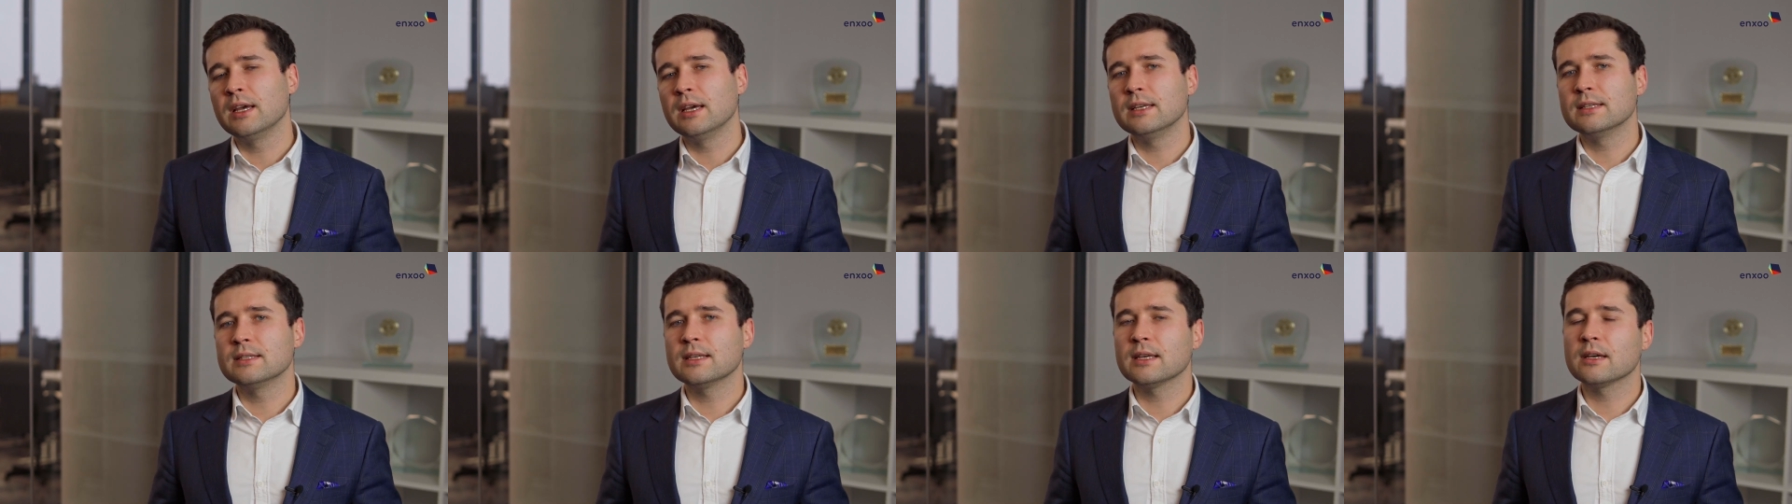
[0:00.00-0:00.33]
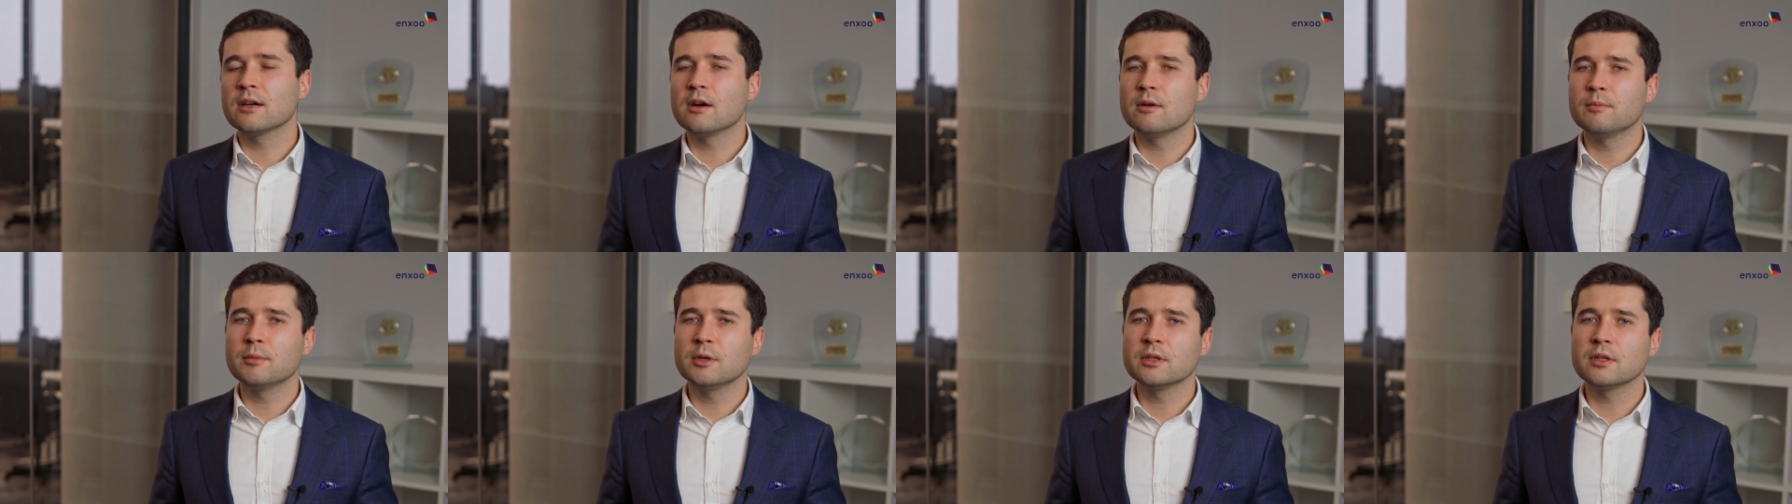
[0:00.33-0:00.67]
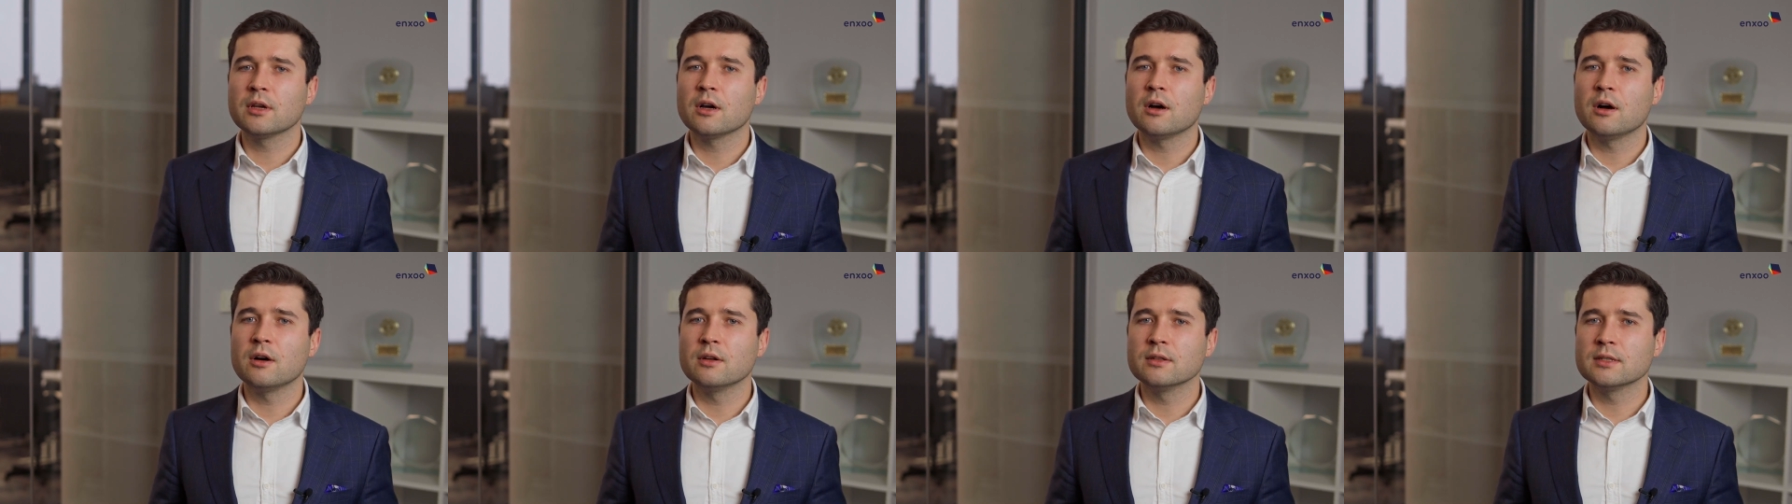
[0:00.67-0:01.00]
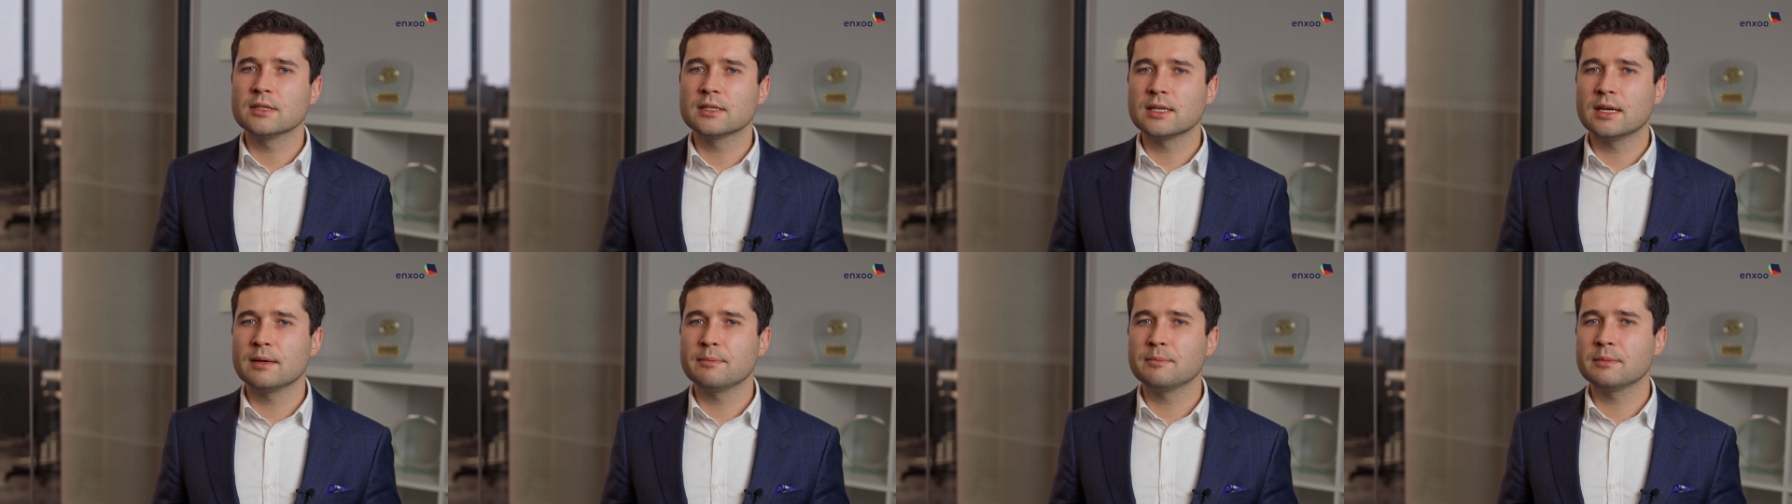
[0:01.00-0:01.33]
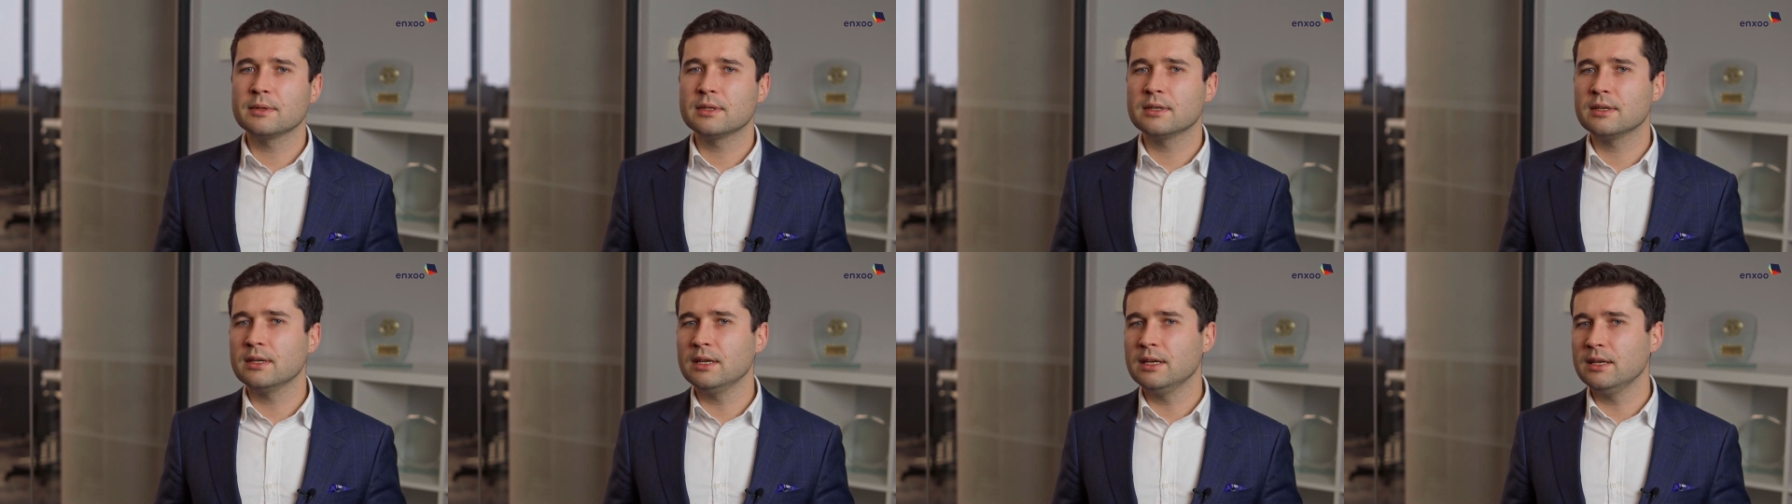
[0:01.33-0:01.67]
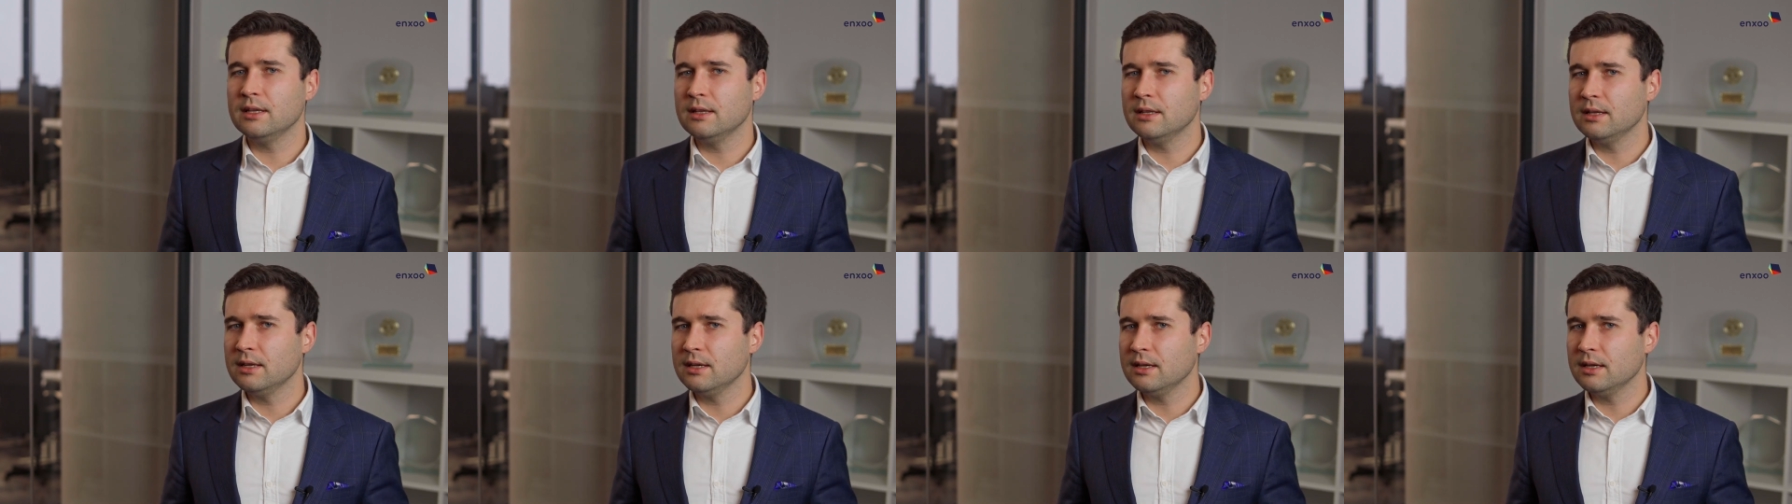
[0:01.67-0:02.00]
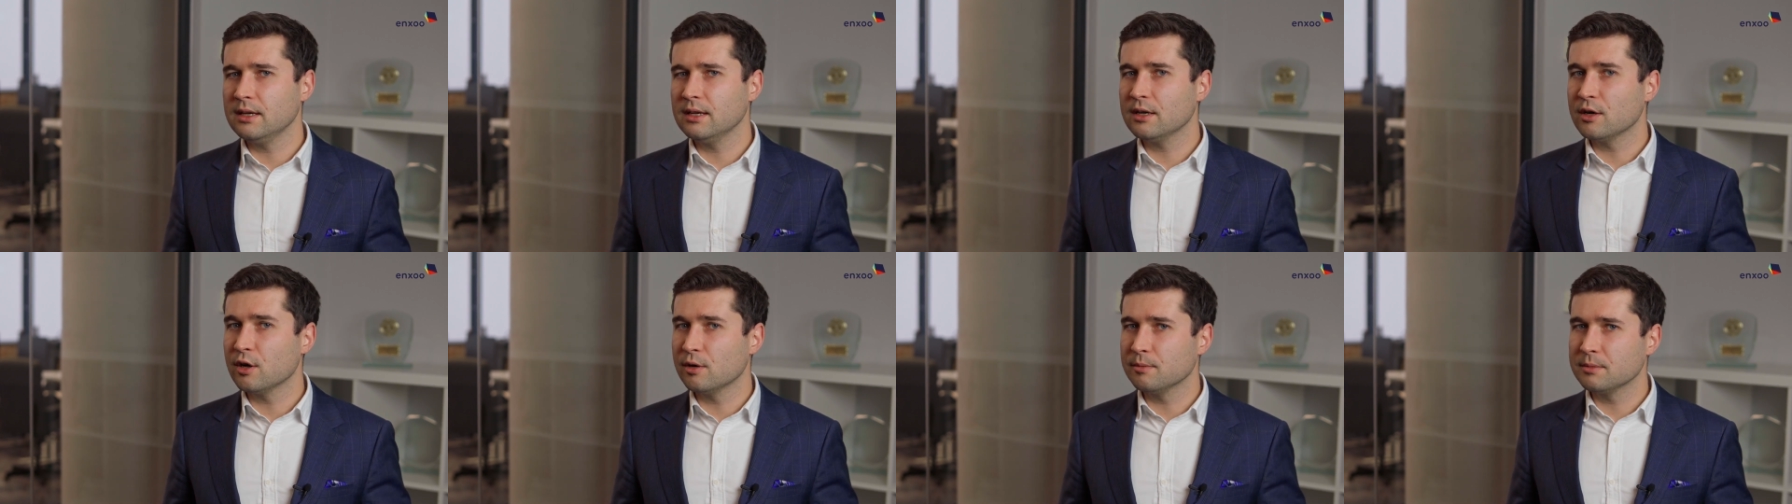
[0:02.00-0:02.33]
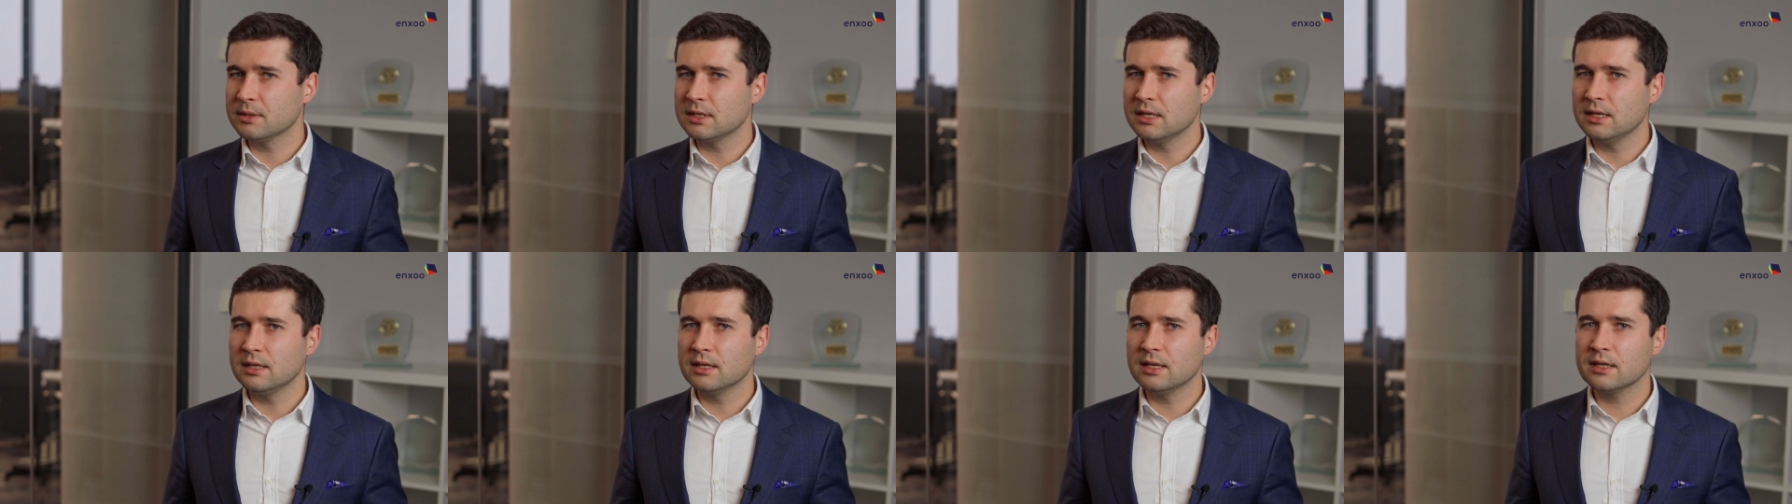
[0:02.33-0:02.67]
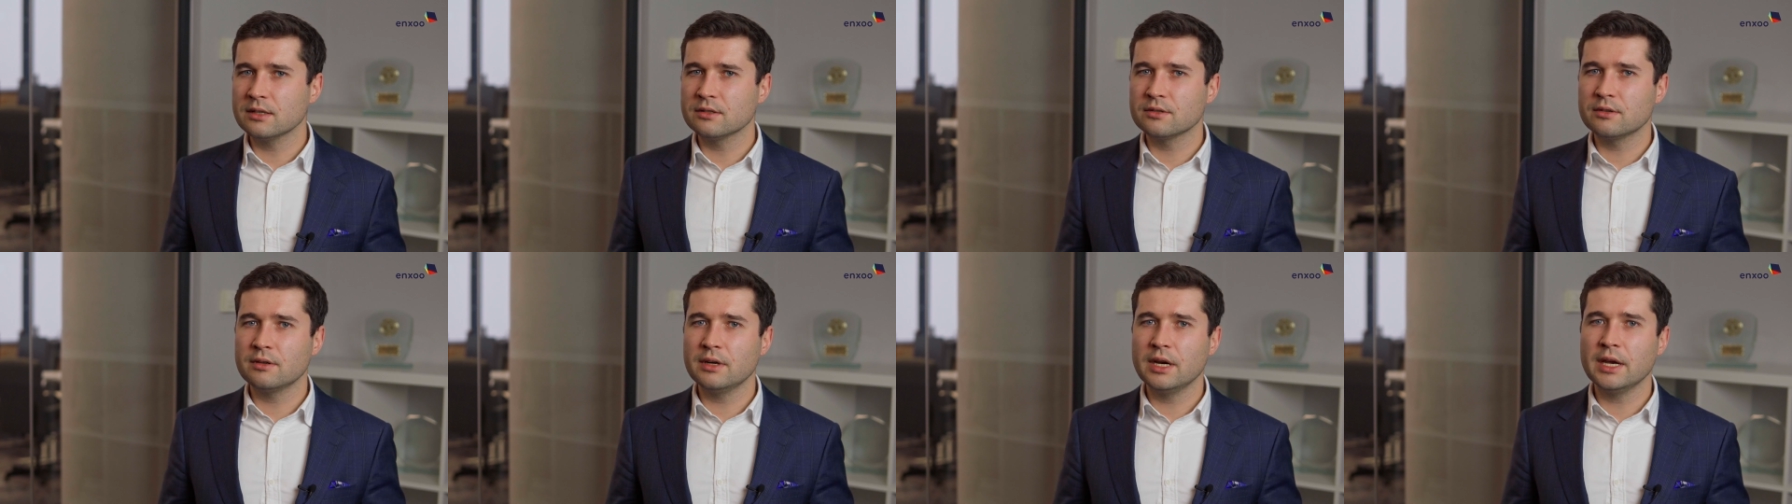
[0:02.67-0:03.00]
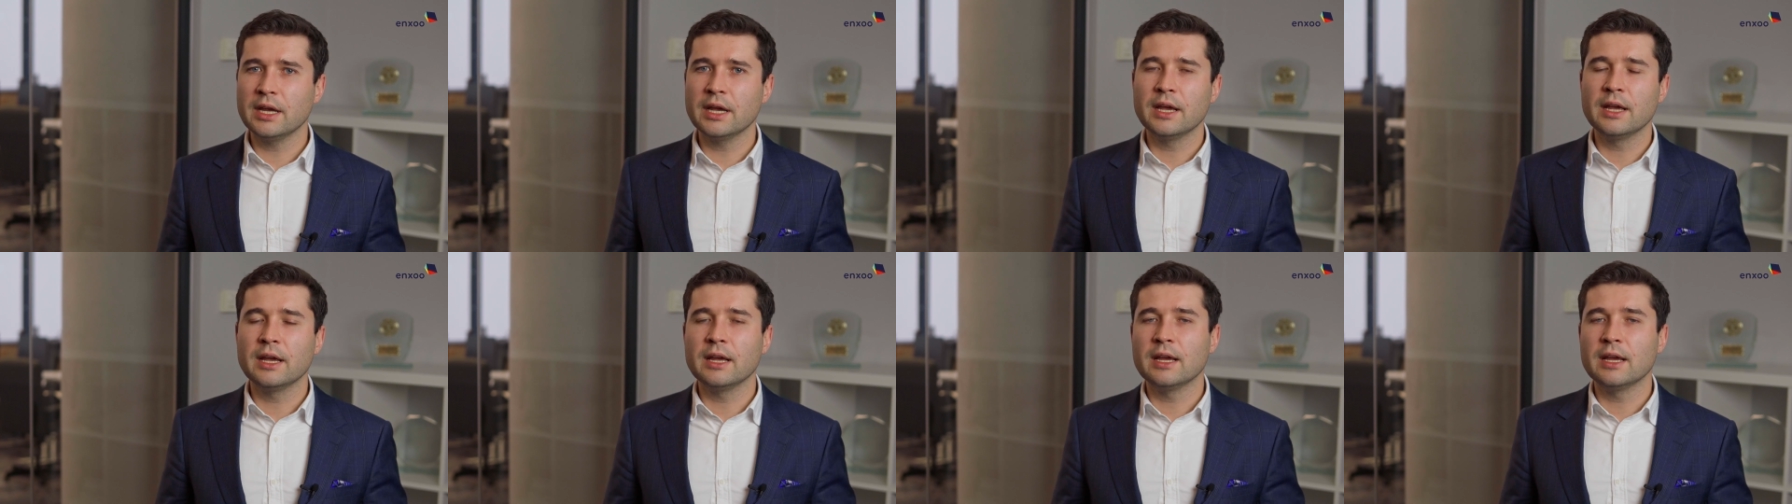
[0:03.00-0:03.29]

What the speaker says: is a common concept in the comms industry